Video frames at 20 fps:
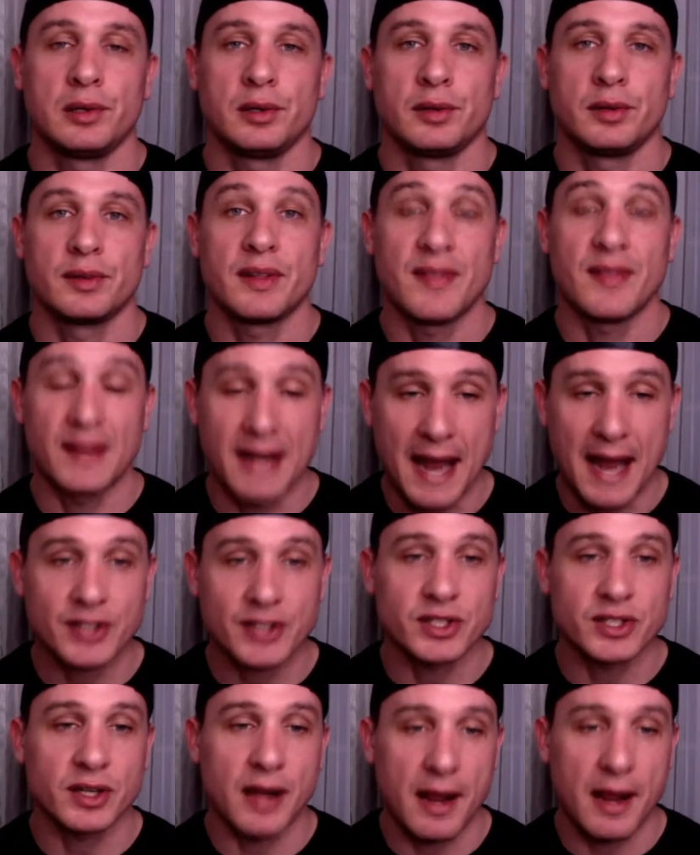than the
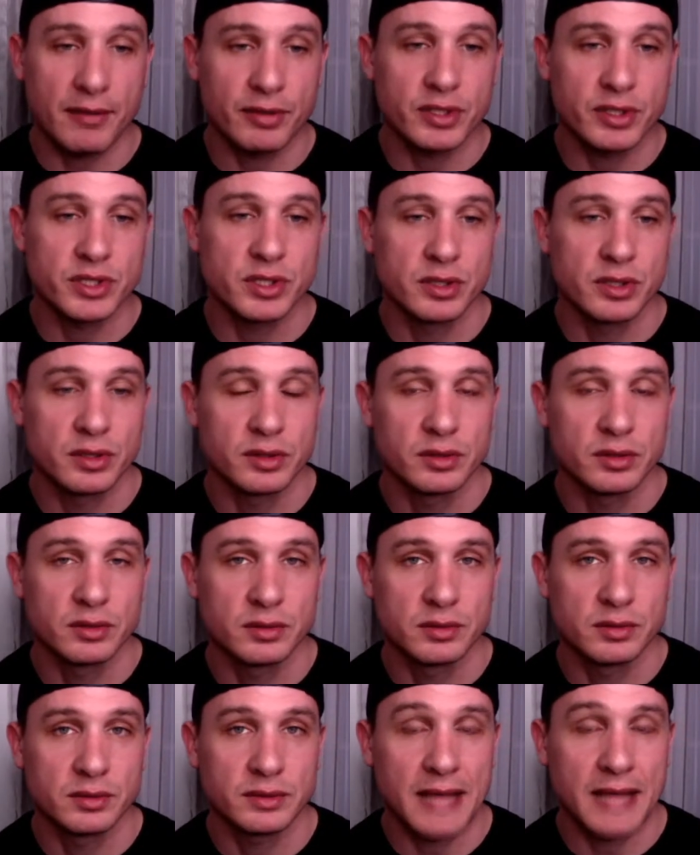national average.
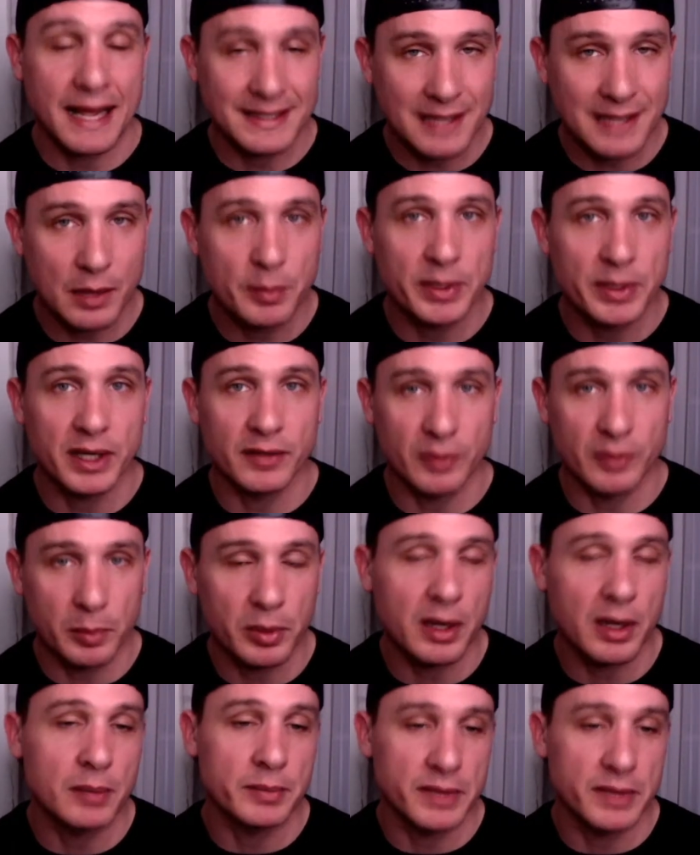That's how big of a
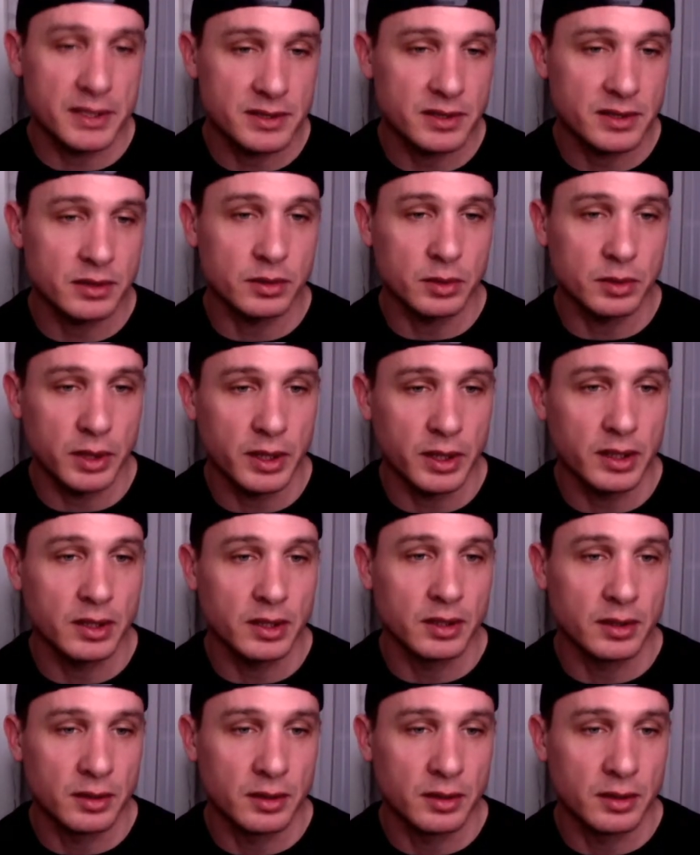problem it is in Hawaii.